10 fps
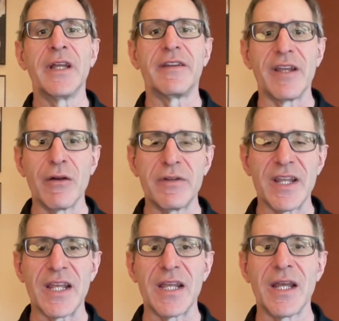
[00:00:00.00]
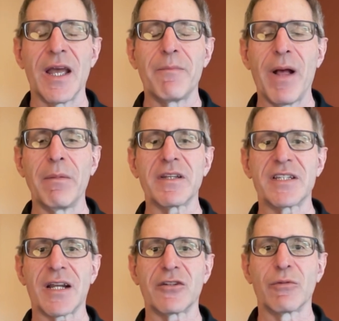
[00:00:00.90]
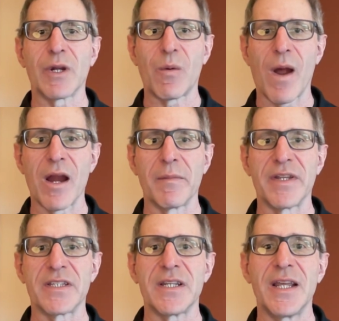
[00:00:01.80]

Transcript: D O D, and public sector requirements